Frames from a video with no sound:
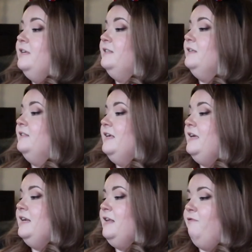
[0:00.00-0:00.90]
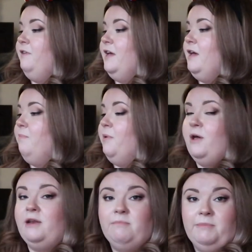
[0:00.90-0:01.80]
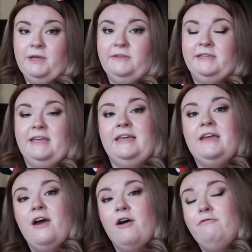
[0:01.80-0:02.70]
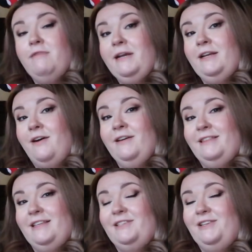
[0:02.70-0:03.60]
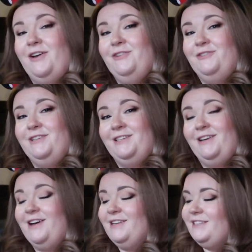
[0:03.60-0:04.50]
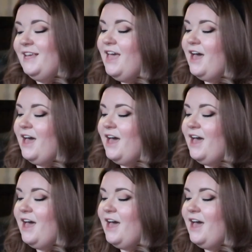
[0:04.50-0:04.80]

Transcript: This is the Nivea Pearl and Beauty. I really like this deodorant a lot.